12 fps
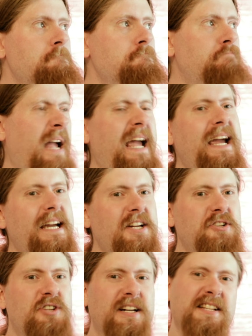
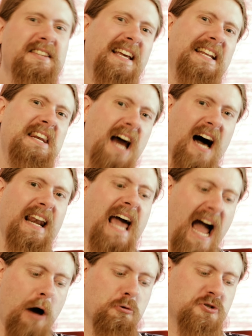page and it's like not
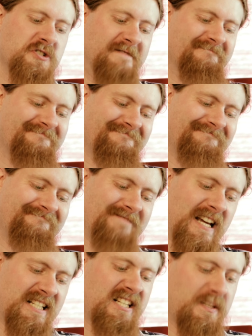out
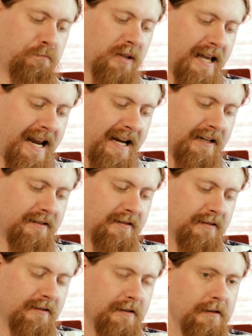explained.
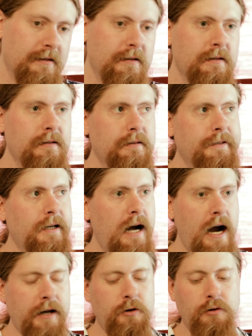
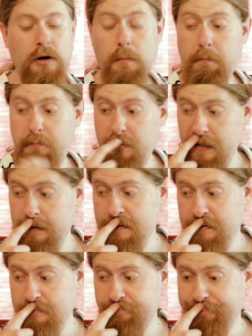I don't know, but
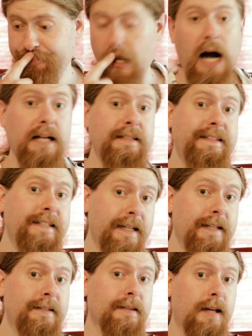I
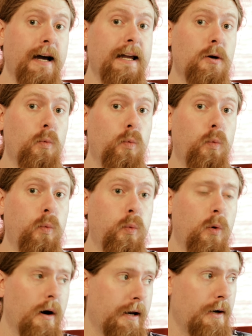did like
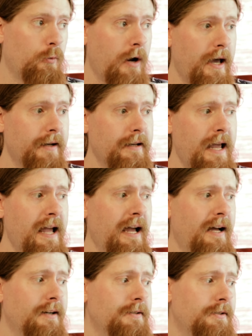what I read,
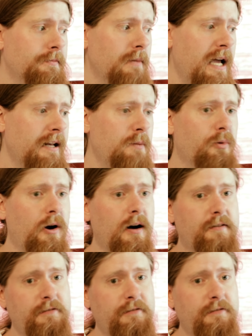and Eddie Brock